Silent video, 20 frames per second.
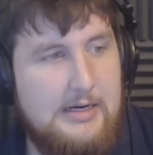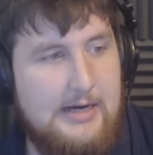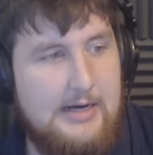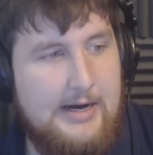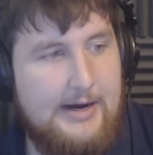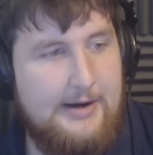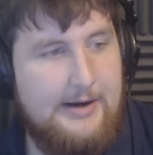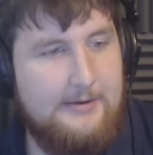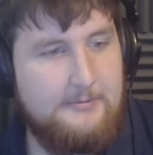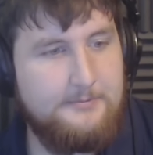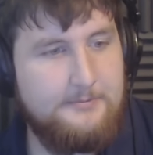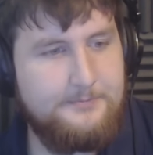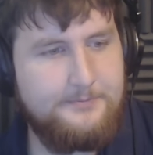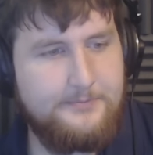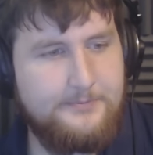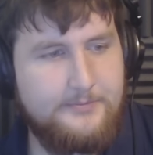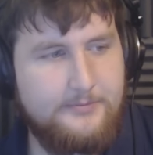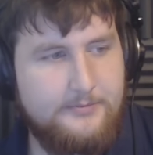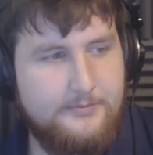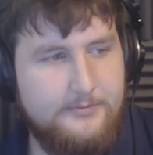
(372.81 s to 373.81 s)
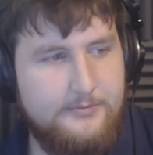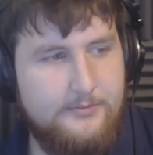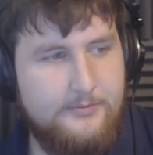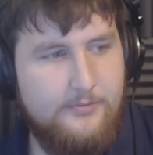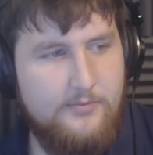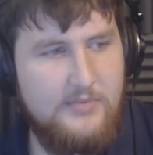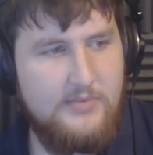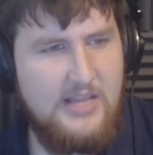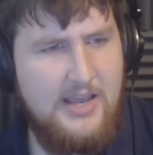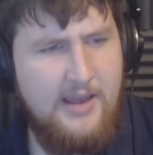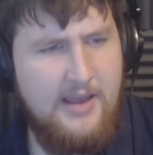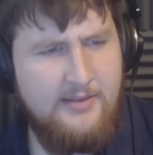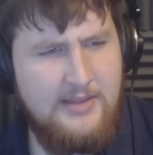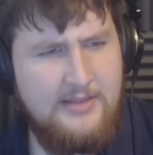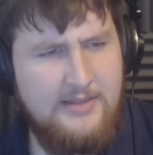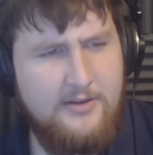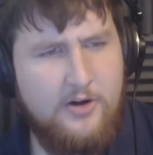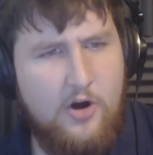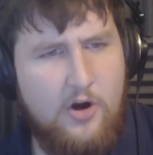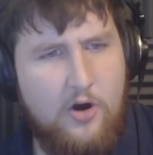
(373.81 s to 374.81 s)
Um, and
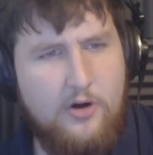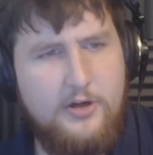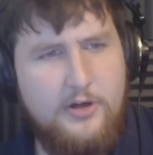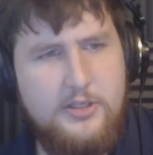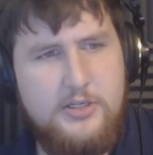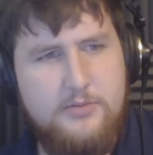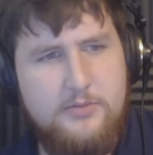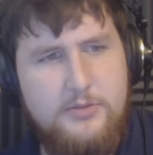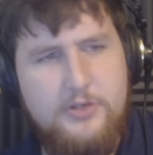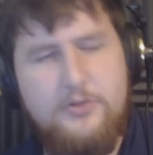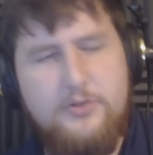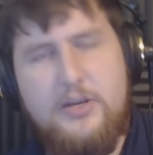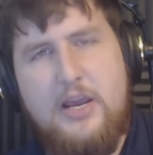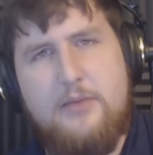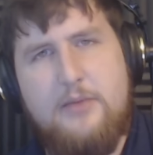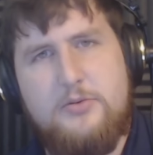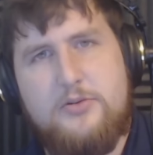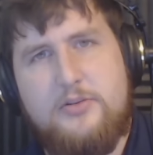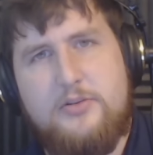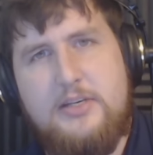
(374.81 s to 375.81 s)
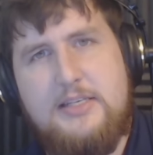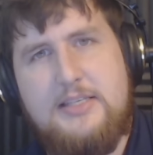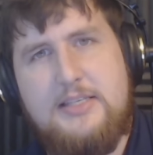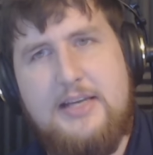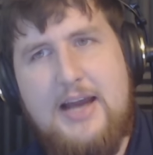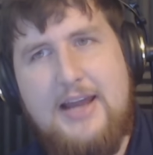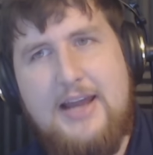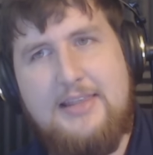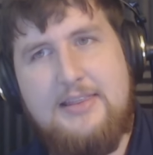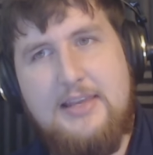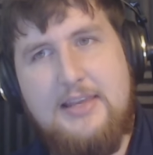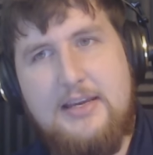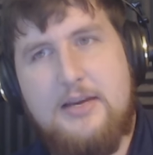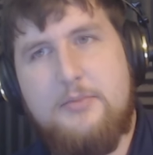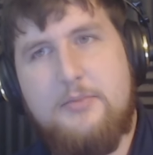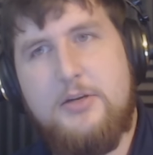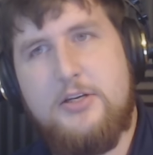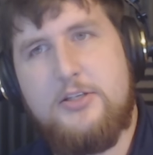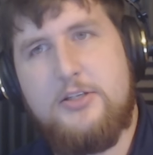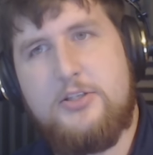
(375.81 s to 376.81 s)
then there are some new games releasing. I think
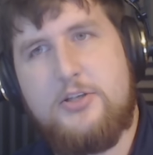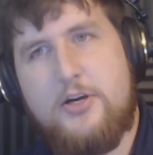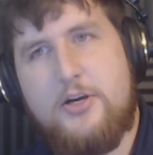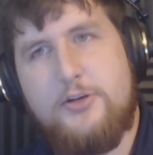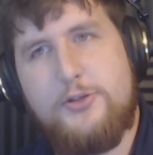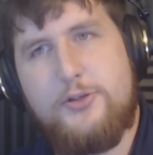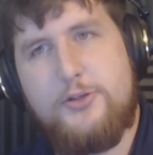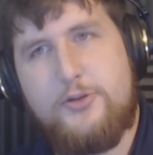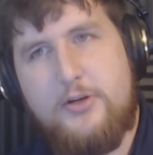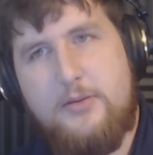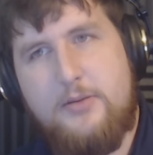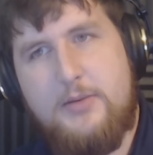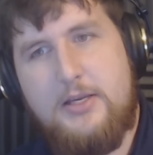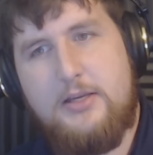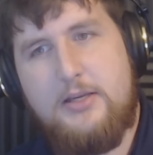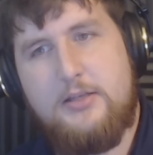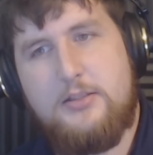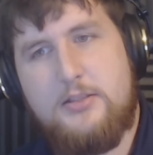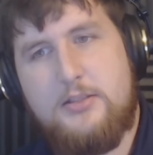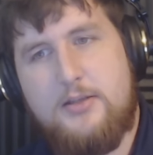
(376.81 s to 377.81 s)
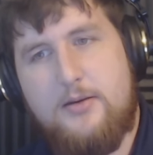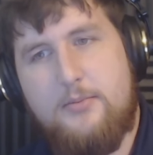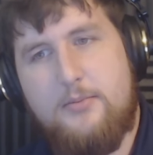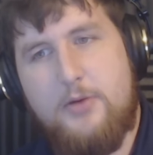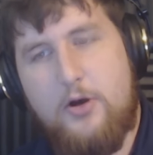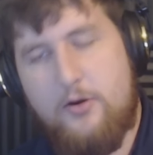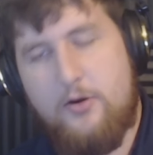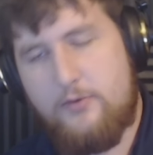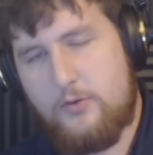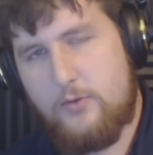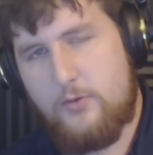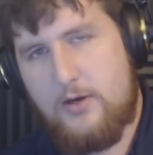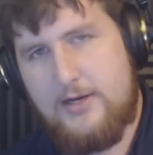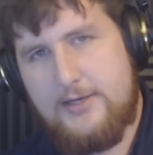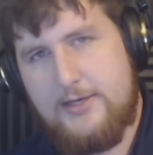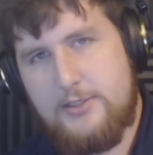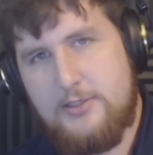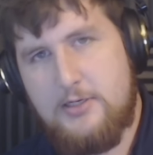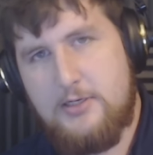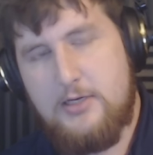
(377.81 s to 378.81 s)
I'm going to start streaming some
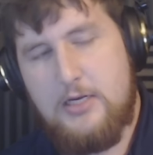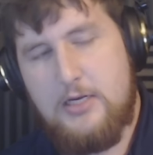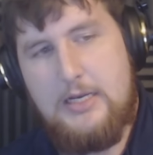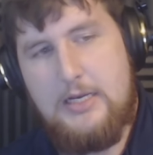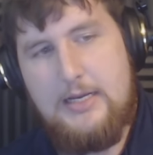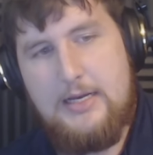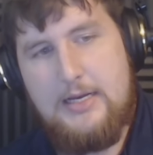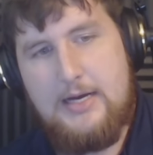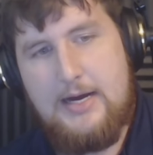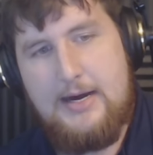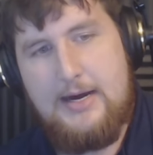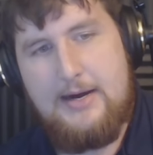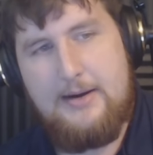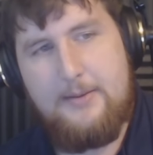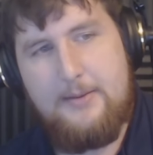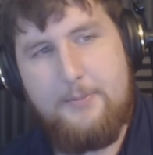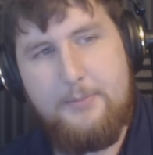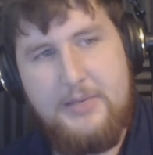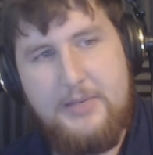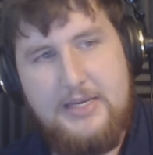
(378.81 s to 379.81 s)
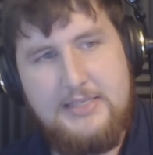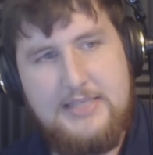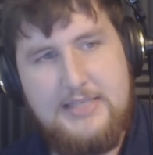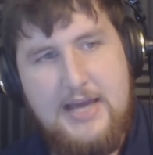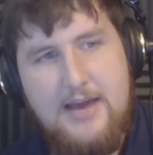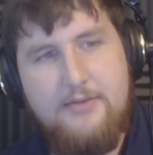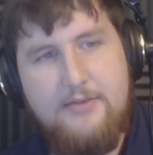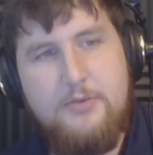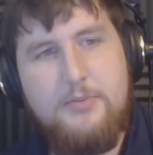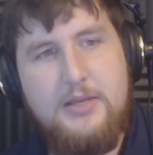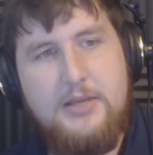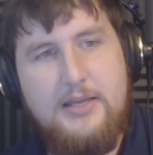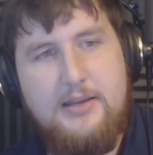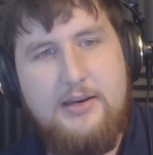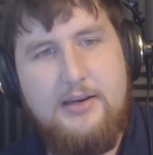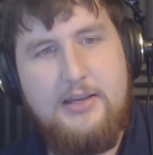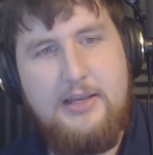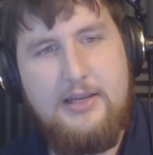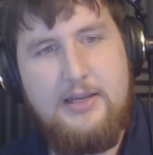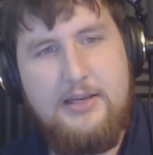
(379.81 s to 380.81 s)
Overwatch um, because I haven't
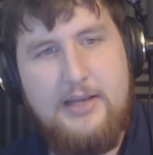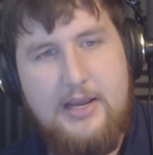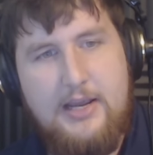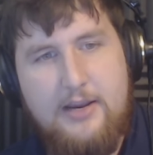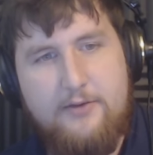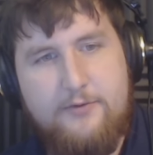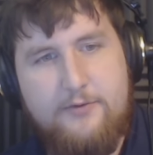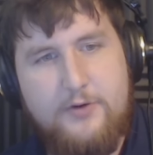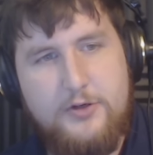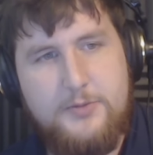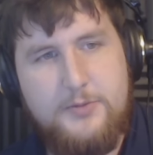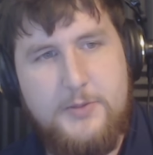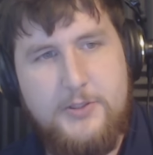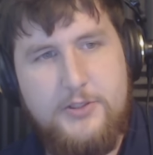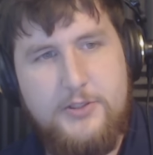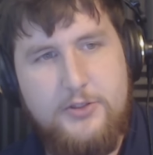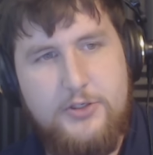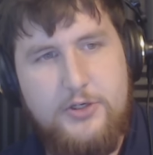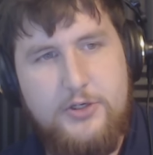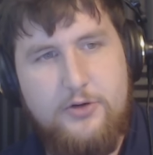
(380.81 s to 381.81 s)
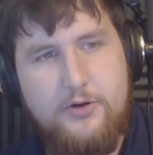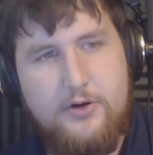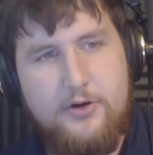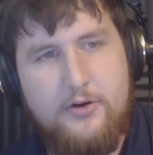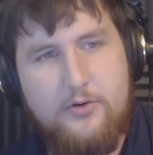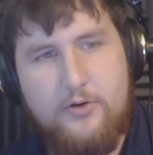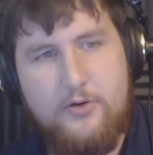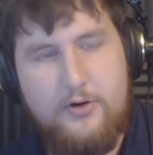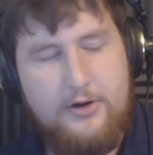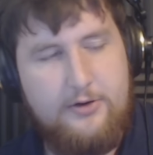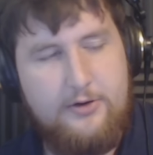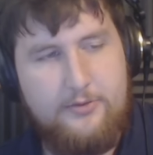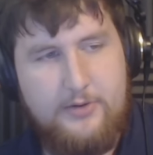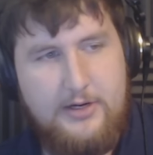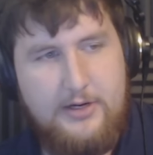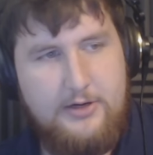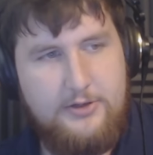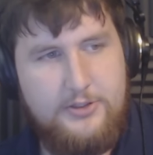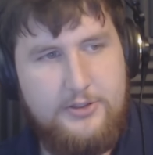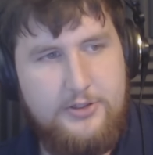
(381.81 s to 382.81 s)
been in a first person shooter or an
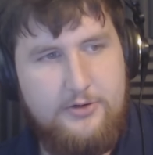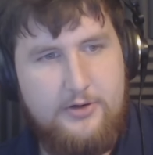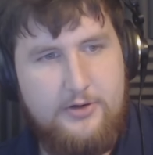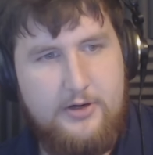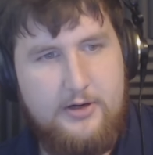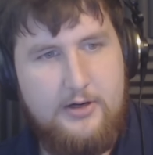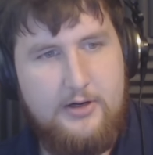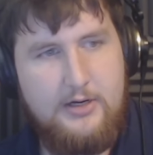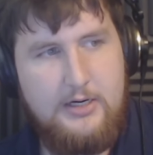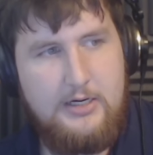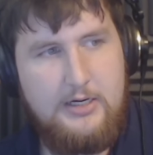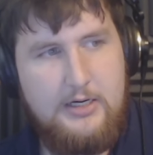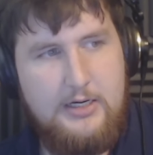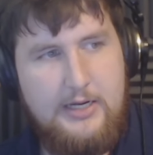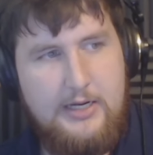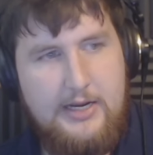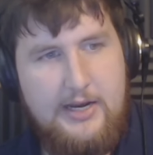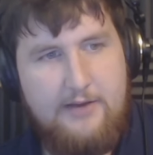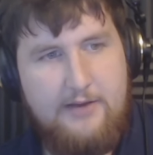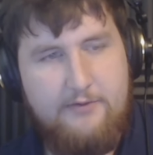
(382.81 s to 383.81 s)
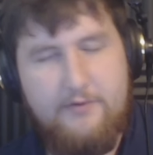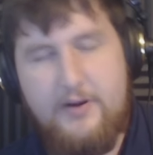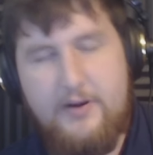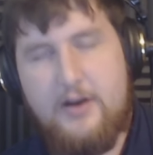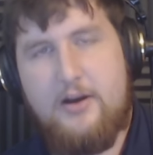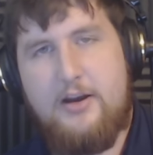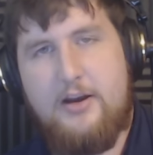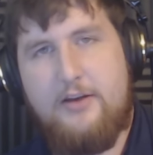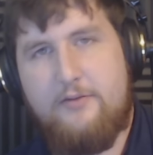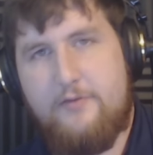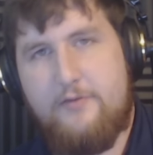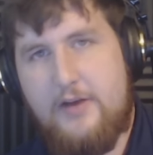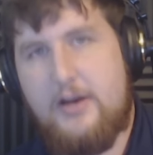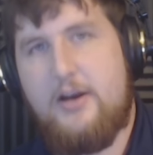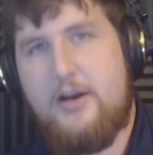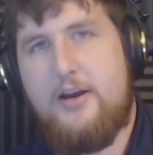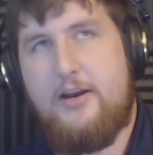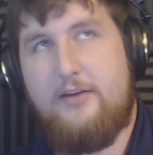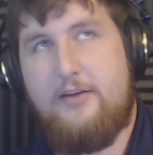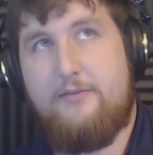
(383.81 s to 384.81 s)
arena shooter in a very,
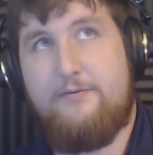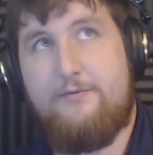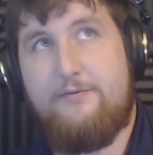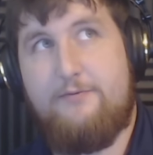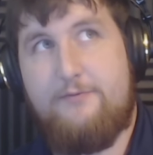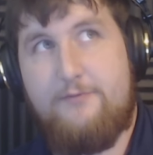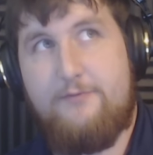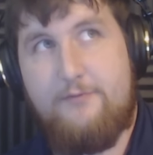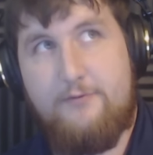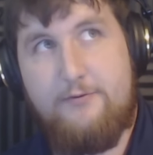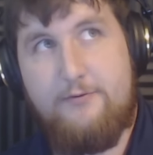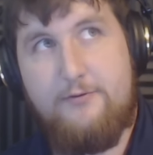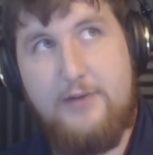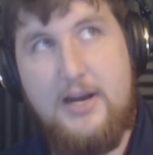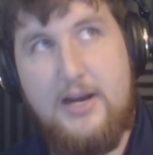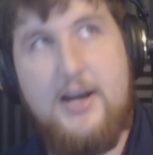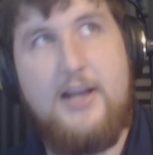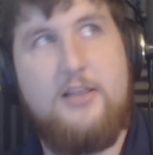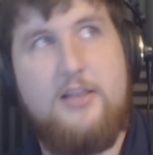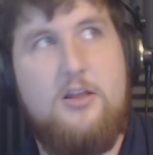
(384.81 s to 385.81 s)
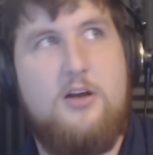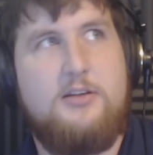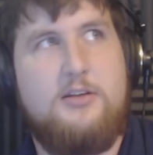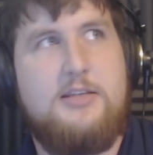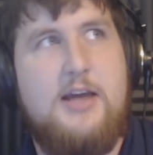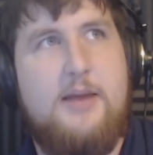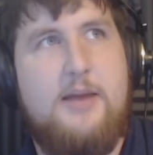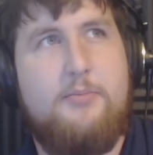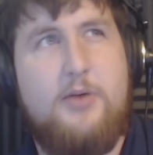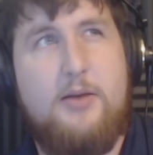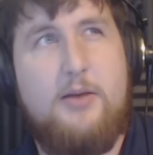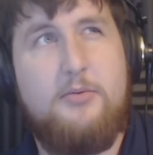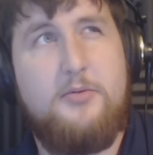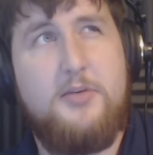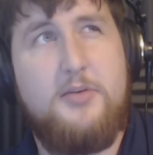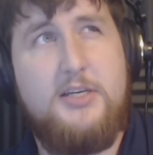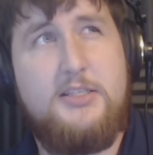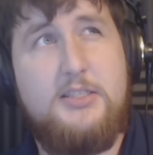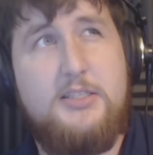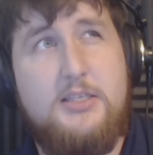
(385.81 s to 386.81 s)
very, very long time.
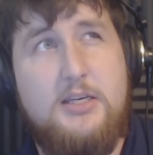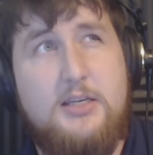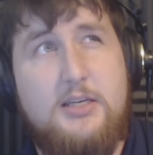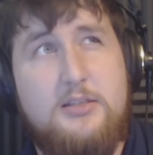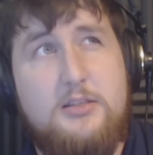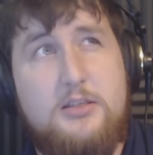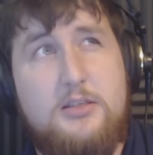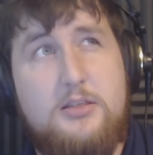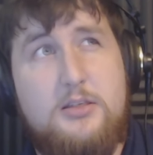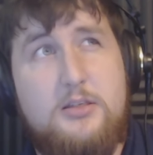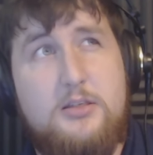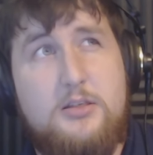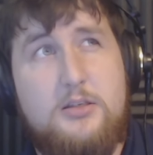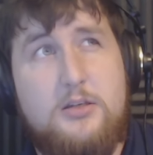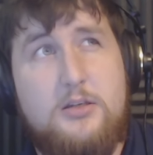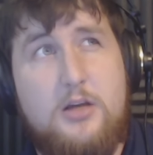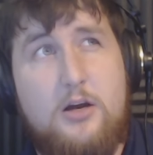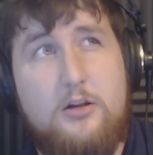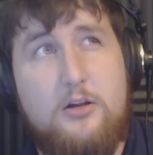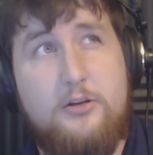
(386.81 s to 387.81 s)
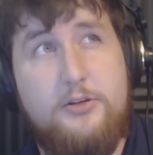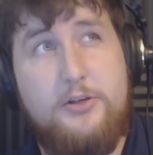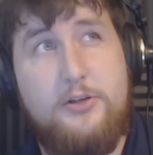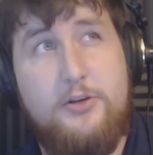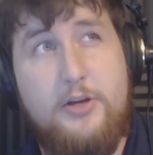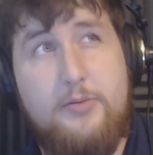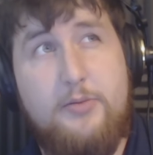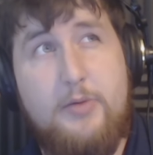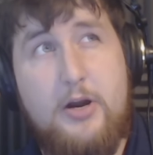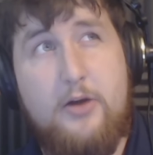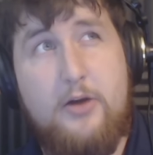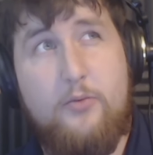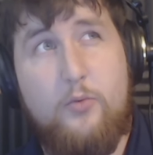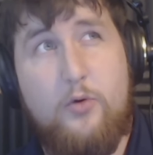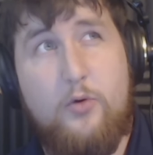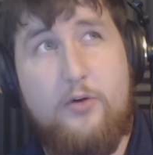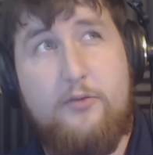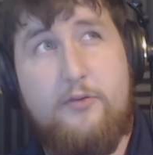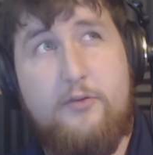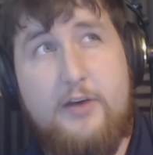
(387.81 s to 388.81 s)
Probably since Call of Duty Modern
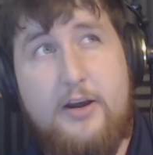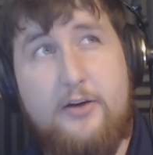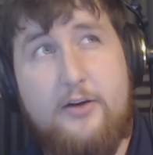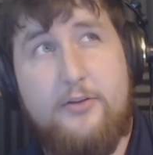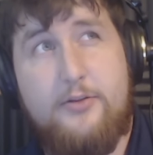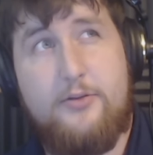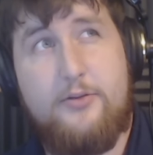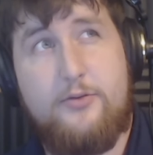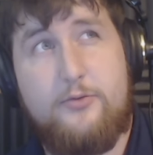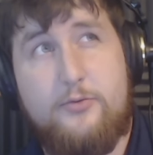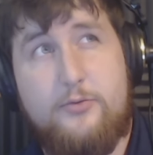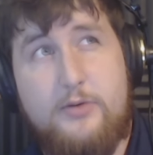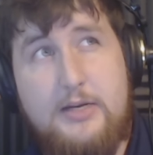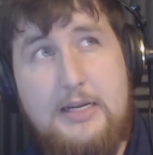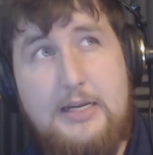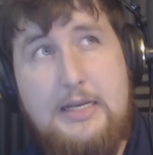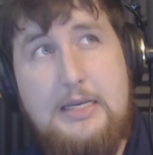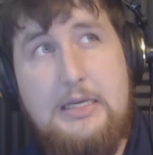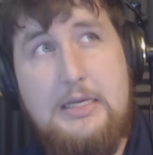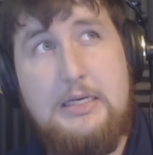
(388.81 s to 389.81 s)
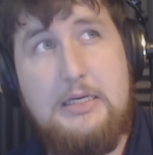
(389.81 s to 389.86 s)
Warfare 3.